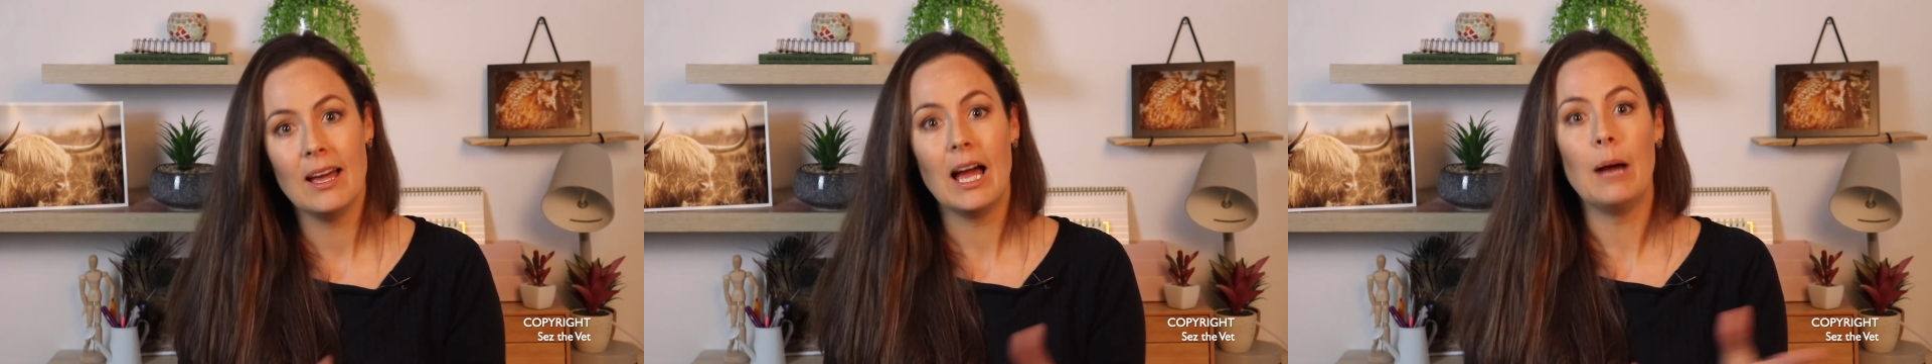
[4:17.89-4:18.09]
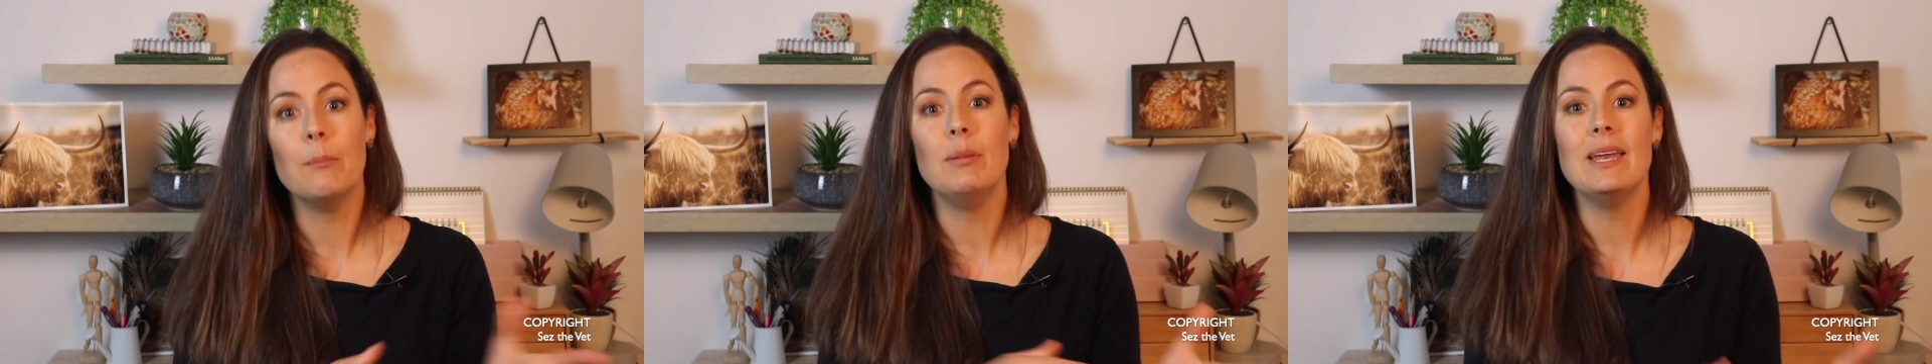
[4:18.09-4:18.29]

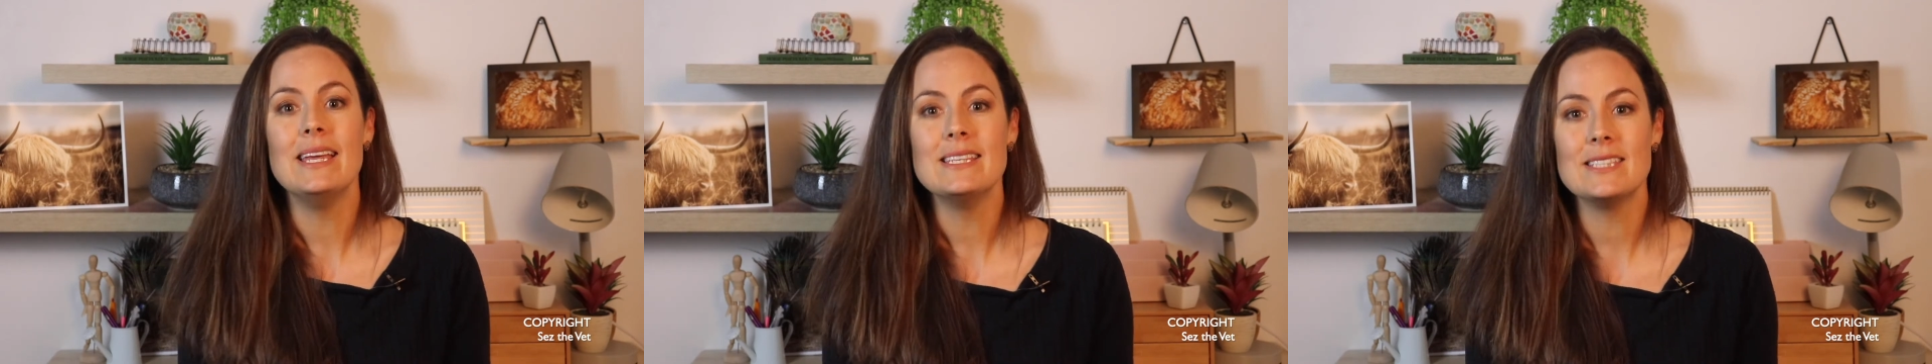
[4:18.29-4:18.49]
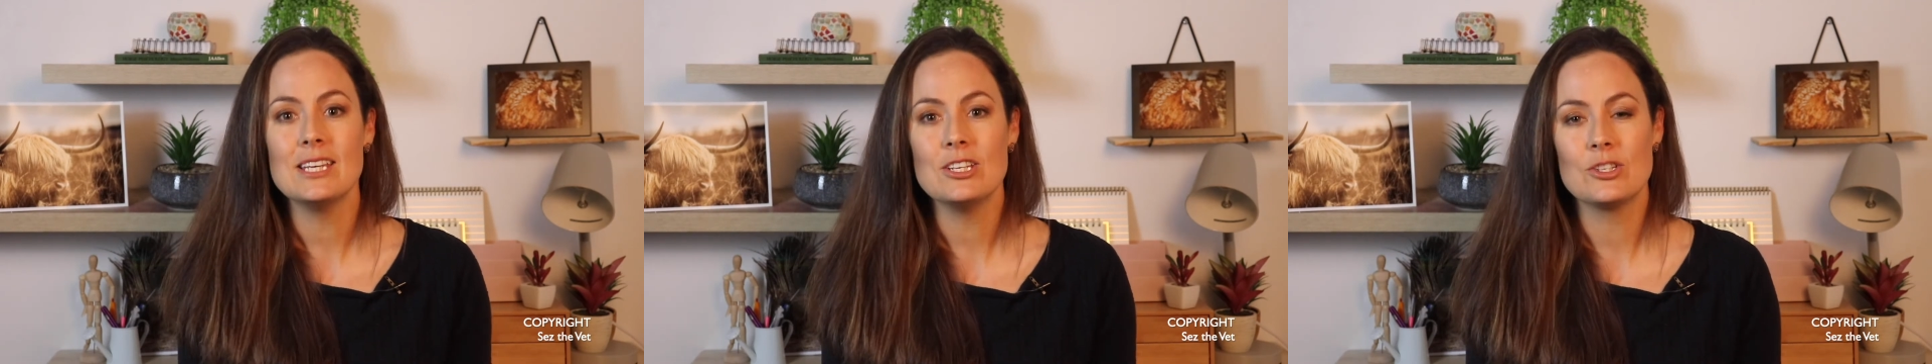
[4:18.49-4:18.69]
a
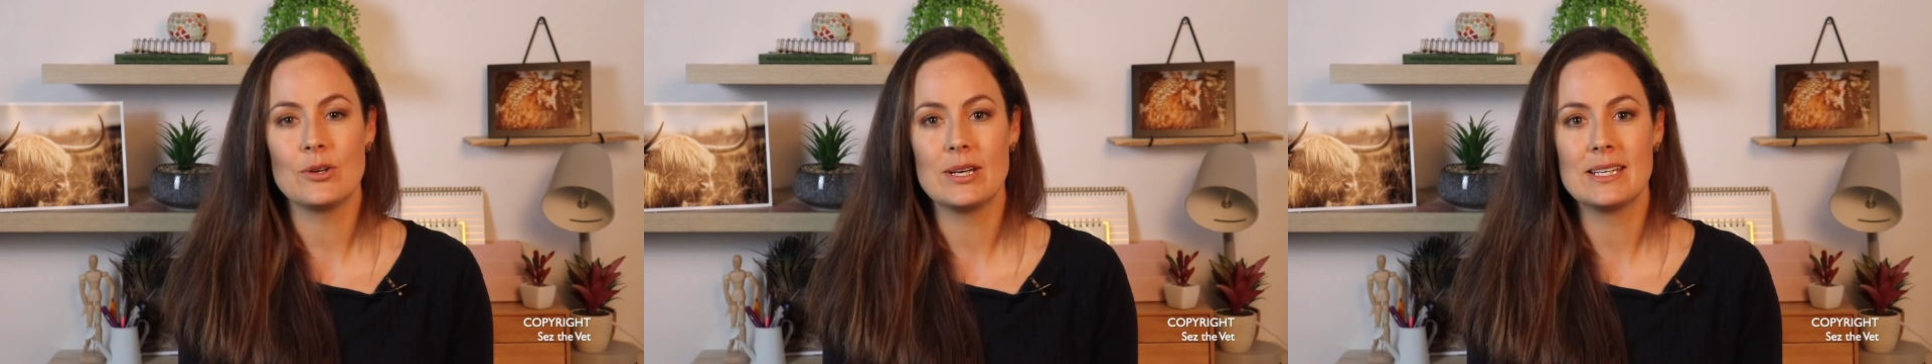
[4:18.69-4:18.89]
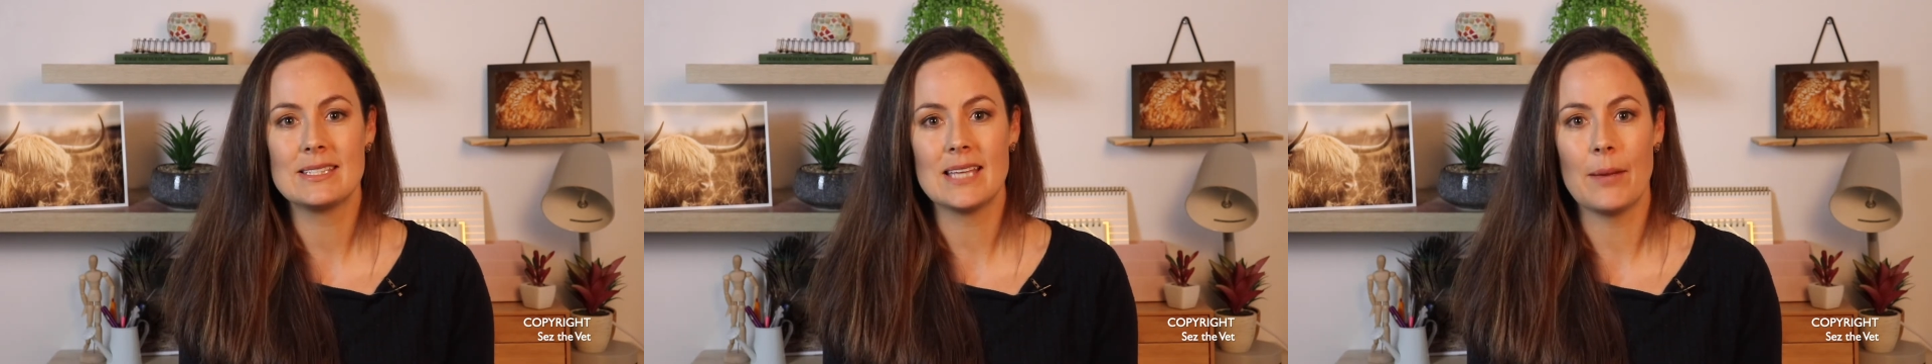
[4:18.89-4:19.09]
blessing
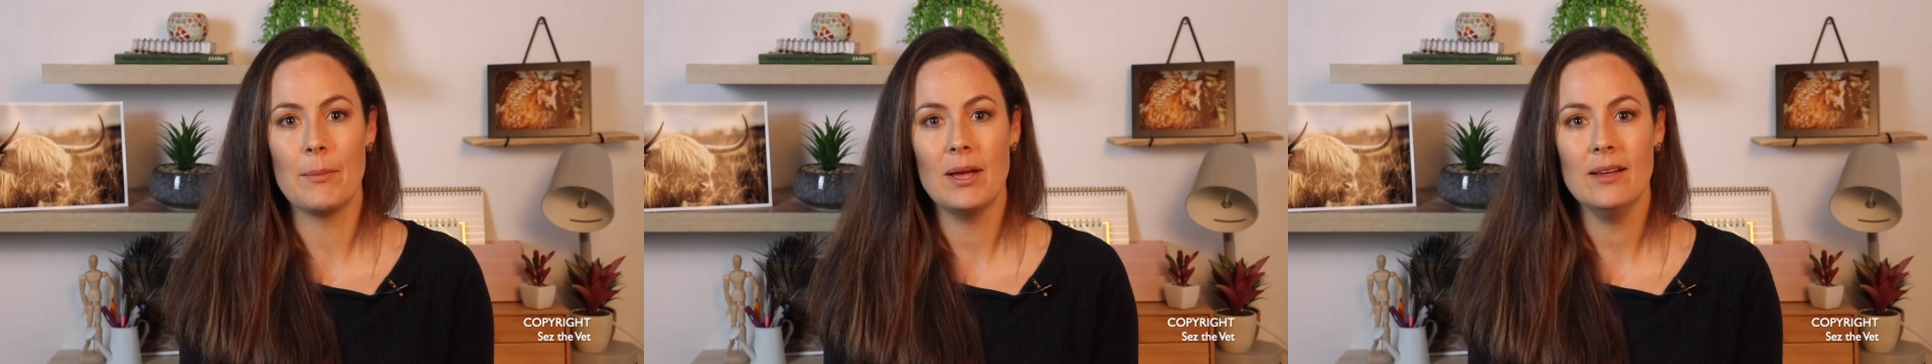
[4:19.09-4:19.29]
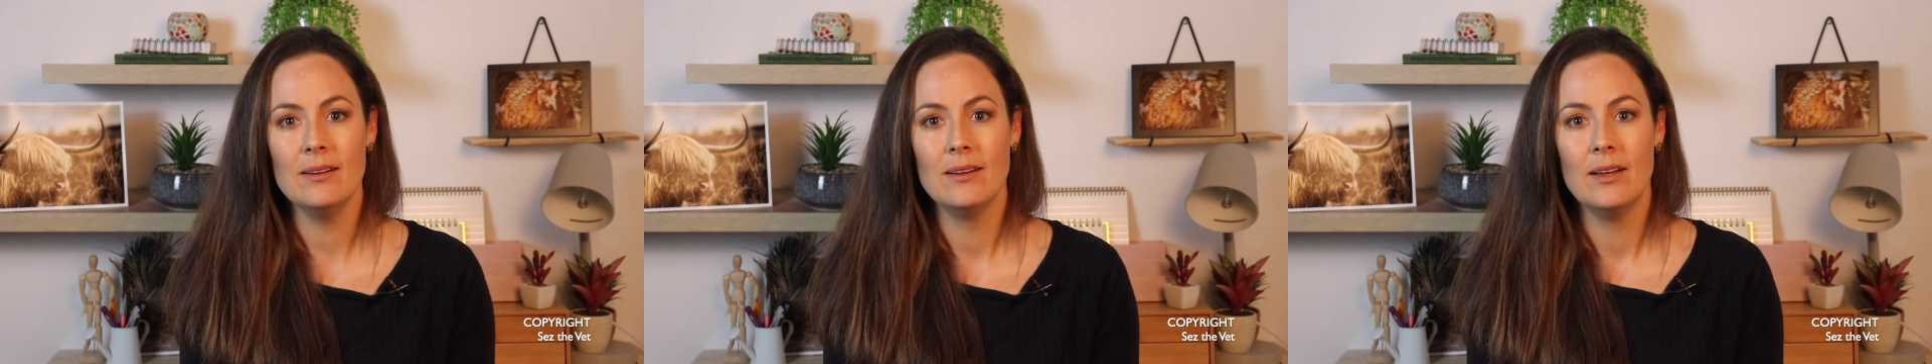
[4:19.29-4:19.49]
during summer,